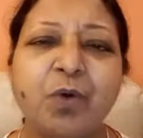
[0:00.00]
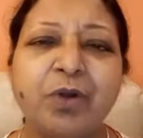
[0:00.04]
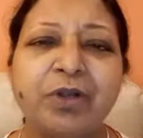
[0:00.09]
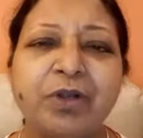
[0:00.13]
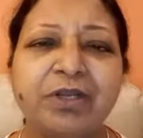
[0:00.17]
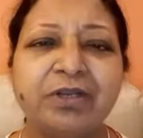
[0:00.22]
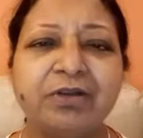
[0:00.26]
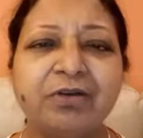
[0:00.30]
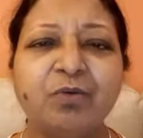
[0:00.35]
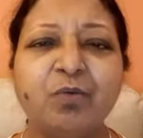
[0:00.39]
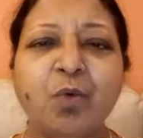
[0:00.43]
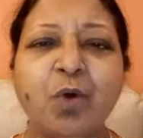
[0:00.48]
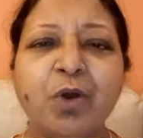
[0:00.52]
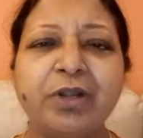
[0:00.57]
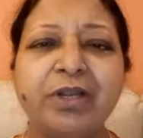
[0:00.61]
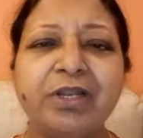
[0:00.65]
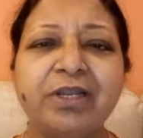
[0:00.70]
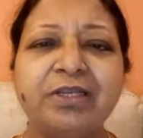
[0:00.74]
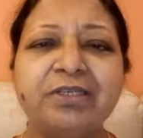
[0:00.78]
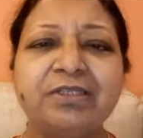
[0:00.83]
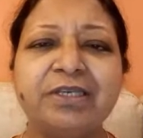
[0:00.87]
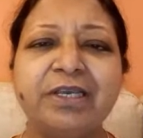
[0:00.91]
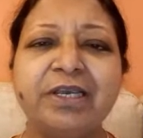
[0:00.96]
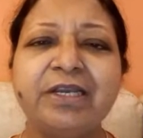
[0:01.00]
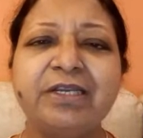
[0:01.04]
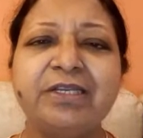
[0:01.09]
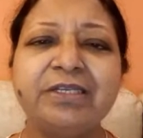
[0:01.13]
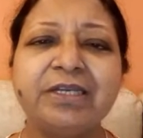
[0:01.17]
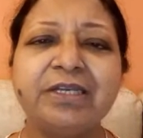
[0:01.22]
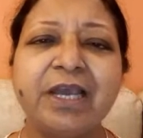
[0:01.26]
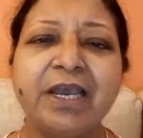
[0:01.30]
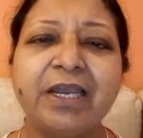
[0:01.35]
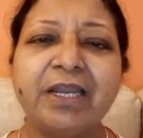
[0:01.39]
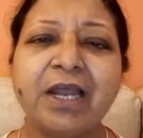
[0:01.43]
what is it
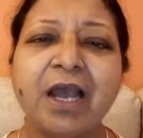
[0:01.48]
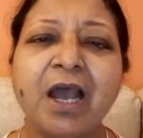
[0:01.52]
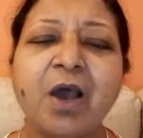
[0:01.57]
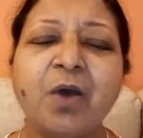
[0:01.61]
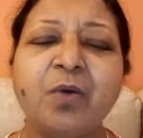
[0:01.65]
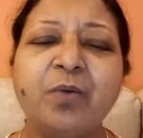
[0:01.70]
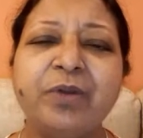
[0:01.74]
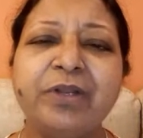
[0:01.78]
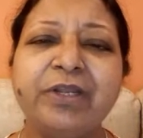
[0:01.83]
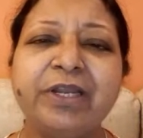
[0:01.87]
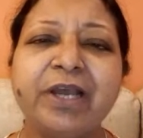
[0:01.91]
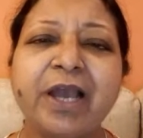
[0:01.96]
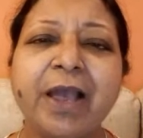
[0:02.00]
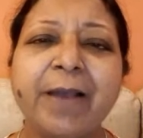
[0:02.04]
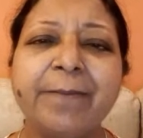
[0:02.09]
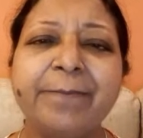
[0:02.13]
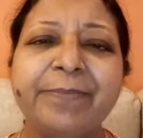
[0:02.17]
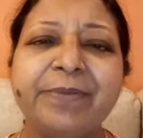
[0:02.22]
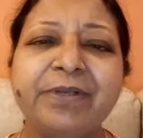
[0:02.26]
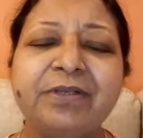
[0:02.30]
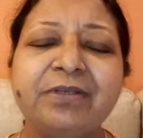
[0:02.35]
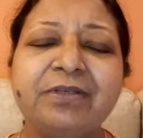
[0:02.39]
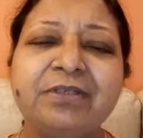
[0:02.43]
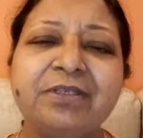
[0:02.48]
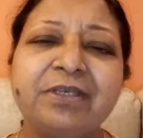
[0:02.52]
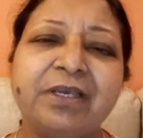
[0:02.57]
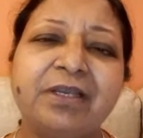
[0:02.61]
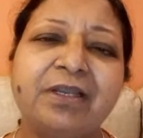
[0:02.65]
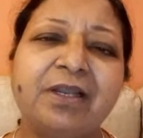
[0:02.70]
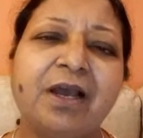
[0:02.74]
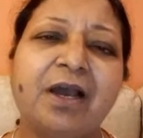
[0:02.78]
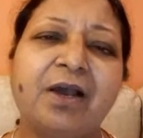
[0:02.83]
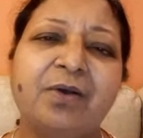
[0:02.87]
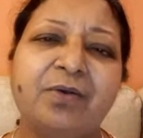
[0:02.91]
and how it happens
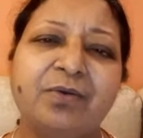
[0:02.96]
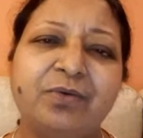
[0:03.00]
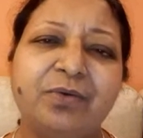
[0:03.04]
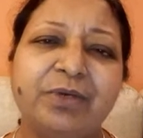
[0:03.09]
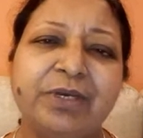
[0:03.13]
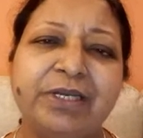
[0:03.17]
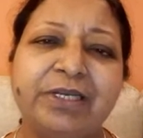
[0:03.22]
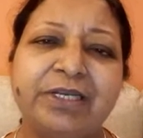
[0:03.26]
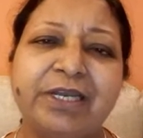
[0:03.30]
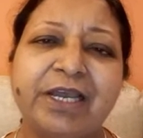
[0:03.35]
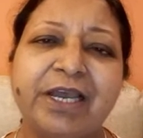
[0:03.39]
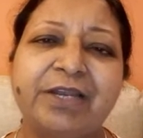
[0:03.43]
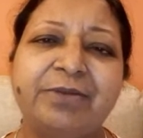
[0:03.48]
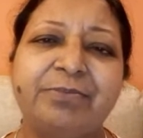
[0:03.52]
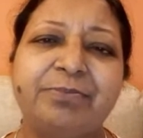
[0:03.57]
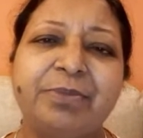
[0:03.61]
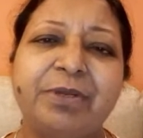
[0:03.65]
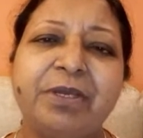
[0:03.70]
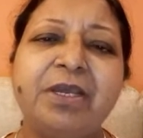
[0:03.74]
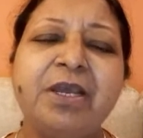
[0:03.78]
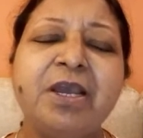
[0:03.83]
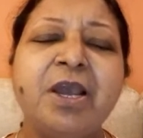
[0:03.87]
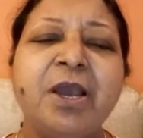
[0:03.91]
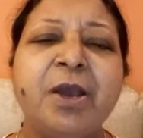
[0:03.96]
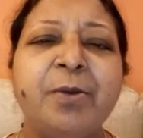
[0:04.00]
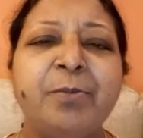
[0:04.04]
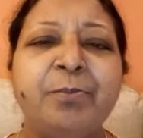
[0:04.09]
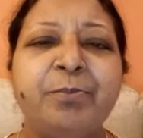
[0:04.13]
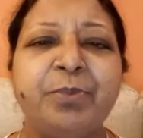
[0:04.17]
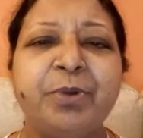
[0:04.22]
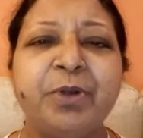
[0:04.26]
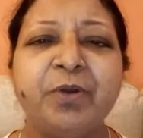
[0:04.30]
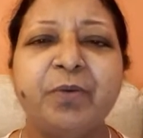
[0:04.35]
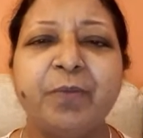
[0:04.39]
and how it can be
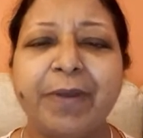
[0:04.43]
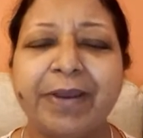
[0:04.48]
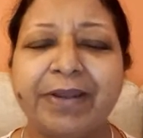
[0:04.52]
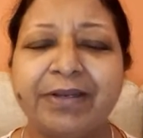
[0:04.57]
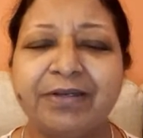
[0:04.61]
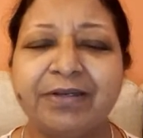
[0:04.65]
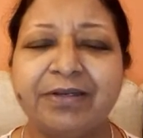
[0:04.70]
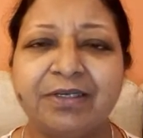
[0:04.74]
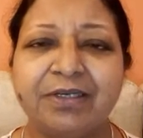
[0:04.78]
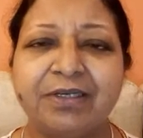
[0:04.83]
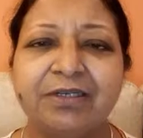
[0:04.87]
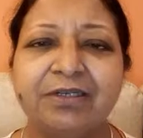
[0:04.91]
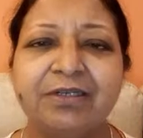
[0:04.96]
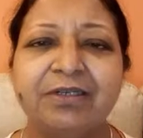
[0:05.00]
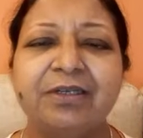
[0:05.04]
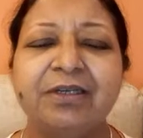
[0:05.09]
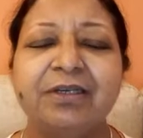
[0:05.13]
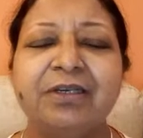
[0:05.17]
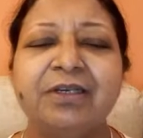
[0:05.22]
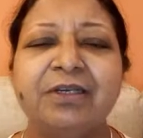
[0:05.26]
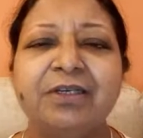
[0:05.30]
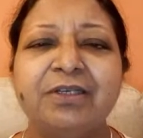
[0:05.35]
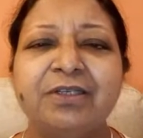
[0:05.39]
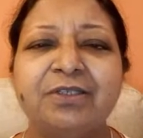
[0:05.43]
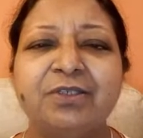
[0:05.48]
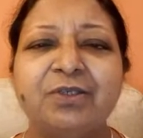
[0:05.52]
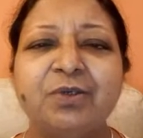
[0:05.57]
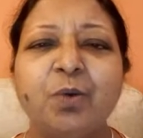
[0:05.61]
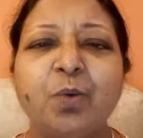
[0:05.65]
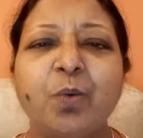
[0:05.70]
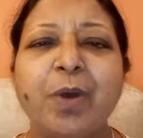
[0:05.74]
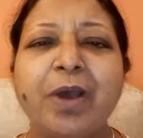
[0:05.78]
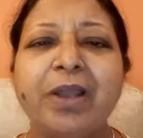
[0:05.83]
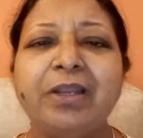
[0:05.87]
prevented.
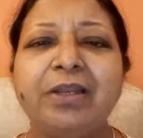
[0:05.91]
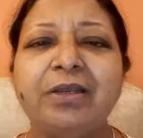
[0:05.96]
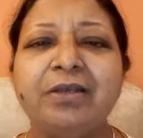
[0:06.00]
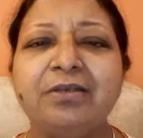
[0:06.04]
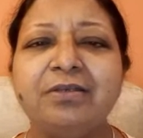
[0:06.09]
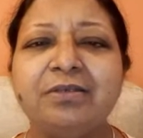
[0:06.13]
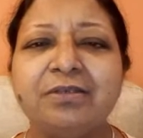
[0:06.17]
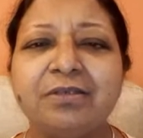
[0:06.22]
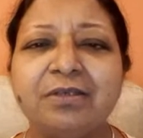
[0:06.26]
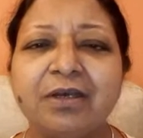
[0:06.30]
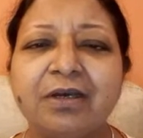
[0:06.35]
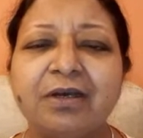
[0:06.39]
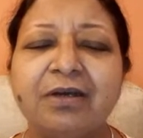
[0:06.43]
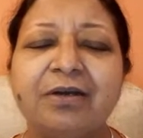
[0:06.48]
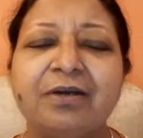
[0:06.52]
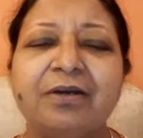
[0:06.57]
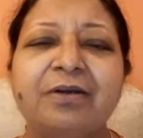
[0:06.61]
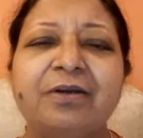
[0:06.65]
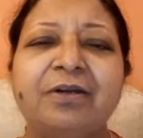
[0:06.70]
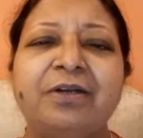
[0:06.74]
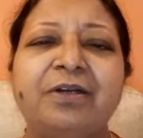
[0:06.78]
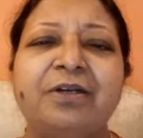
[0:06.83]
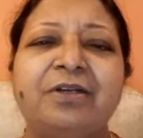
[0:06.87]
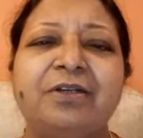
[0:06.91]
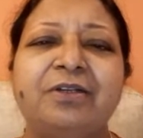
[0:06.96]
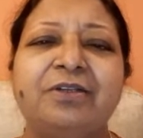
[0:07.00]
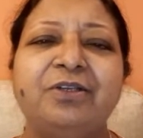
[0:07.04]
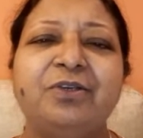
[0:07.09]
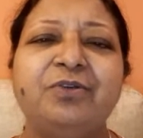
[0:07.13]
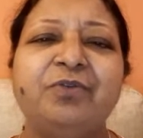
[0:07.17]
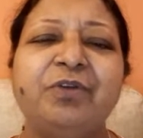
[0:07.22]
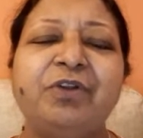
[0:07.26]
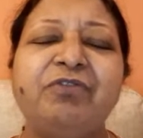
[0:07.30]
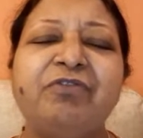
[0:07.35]
So one is
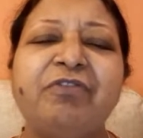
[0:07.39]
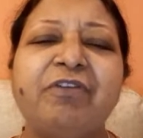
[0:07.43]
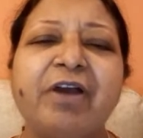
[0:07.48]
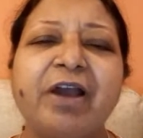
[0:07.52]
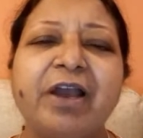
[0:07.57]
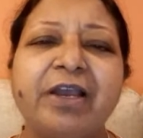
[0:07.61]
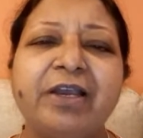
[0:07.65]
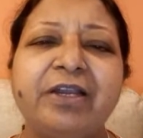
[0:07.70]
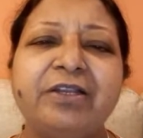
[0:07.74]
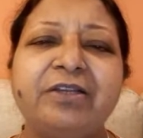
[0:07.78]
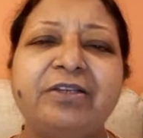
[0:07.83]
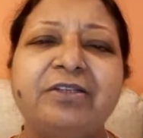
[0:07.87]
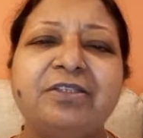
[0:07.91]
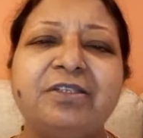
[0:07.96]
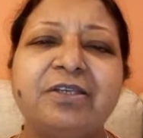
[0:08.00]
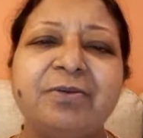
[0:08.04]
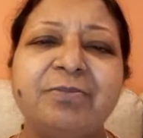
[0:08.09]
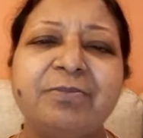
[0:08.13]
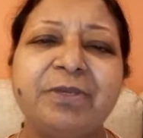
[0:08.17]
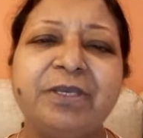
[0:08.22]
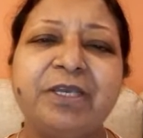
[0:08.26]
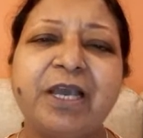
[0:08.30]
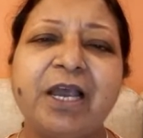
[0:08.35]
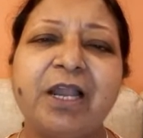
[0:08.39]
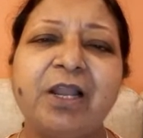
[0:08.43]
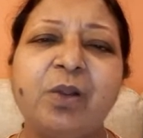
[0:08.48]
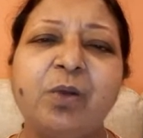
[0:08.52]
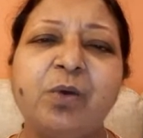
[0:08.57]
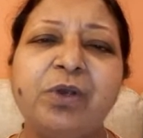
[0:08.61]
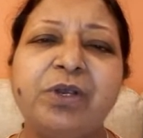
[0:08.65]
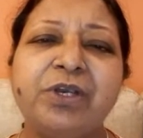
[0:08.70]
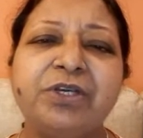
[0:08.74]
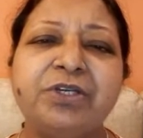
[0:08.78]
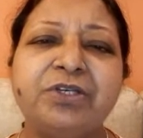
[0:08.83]
you will find some
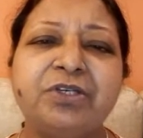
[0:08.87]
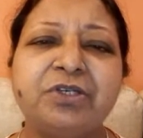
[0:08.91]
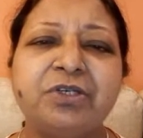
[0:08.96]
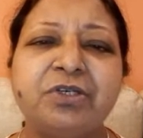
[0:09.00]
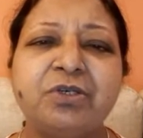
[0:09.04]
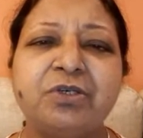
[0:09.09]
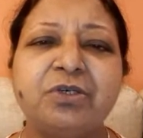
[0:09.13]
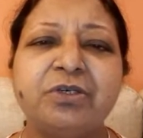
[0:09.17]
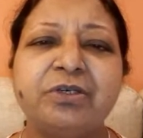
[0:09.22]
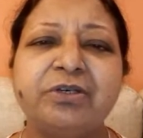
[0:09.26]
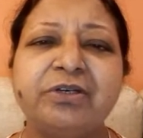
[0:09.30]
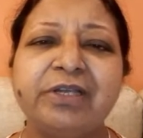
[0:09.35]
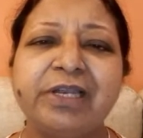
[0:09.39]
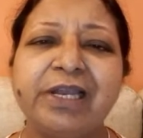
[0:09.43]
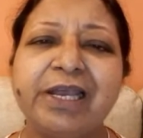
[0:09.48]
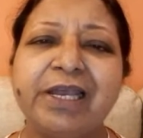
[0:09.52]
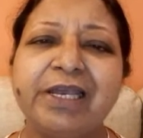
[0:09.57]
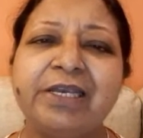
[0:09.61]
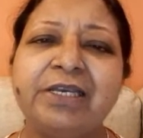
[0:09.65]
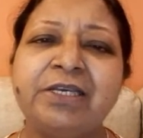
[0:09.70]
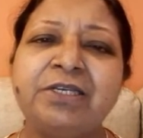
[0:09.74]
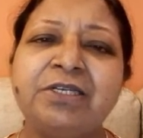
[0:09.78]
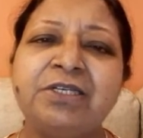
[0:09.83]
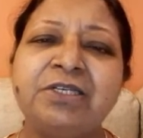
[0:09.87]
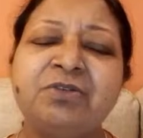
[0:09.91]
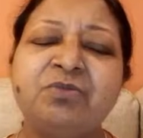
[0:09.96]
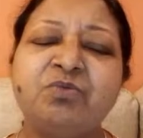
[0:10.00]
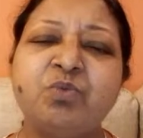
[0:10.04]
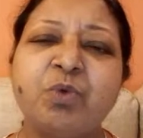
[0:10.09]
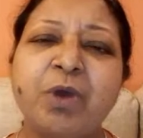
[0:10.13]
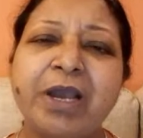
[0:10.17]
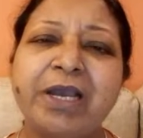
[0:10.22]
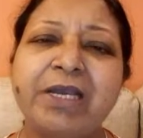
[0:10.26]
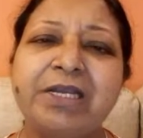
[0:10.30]
yellowish, grayish,
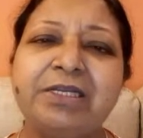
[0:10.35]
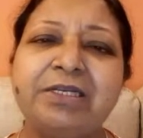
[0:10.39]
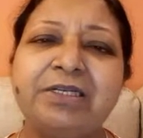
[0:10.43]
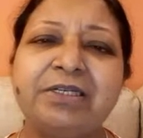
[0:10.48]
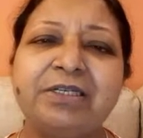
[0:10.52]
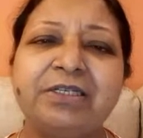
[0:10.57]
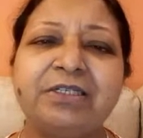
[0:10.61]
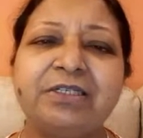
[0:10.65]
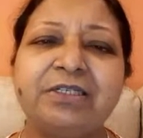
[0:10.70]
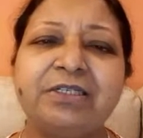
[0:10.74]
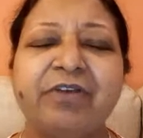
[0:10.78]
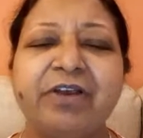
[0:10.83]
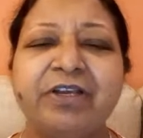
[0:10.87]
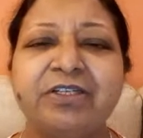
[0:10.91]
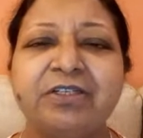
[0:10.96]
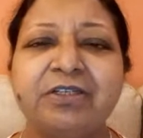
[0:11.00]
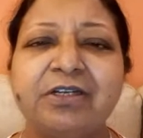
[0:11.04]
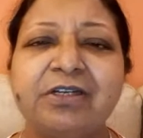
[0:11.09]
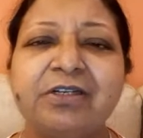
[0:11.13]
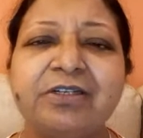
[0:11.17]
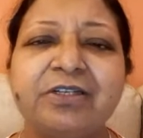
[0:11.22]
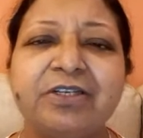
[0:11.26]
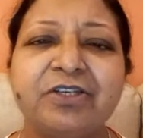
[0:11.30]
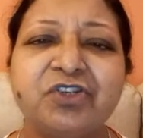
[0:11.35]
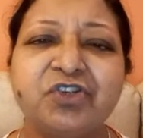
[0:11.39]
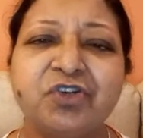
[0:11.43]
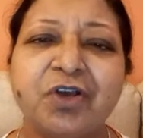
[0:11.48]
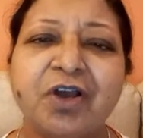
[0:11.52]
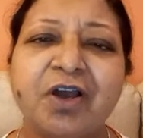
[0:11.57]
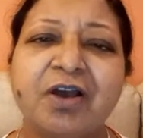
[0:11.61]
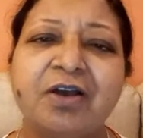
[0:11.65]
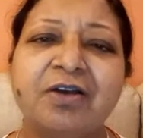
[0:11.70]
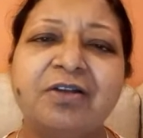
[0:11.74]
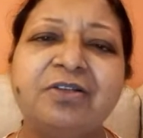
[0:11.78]
whitish vaginal
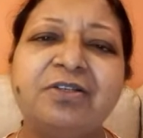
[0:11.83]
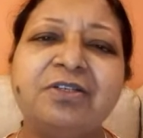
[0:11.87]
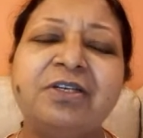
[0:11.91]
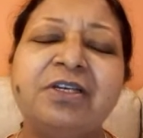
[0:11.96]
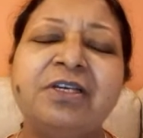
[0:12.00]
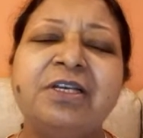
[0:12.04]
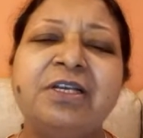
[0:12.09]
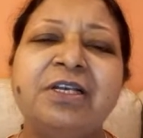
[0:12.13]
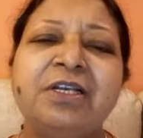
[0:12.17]
discharge.